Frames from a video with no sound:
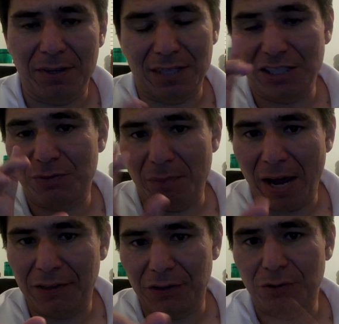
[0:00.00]
that's
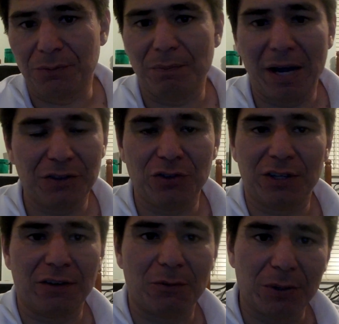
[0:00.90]
Matthew. Matthew
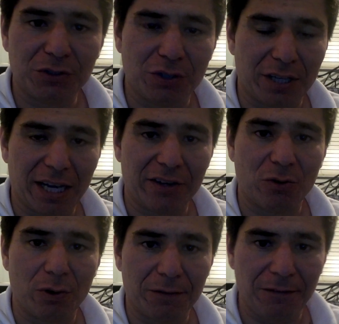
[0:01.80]
never went to a
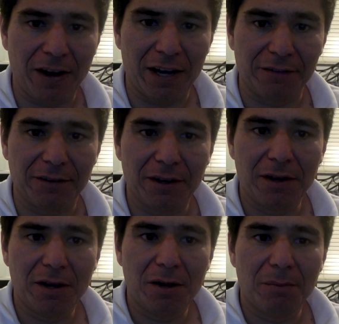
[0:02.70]
Category 5.
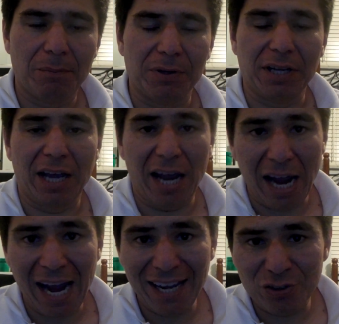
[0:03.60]
But
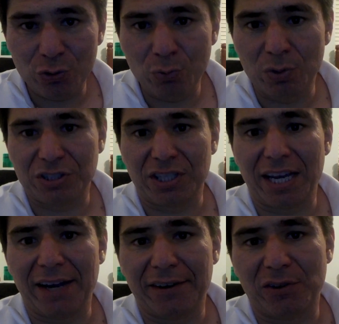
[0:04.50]
Andrew was a
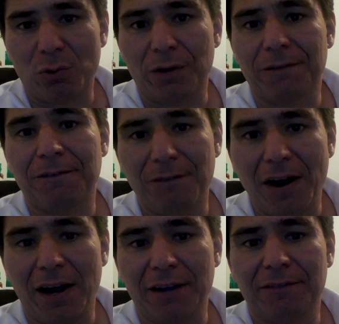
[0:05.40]
Category
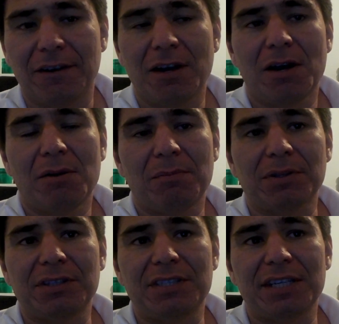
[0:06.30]
5. But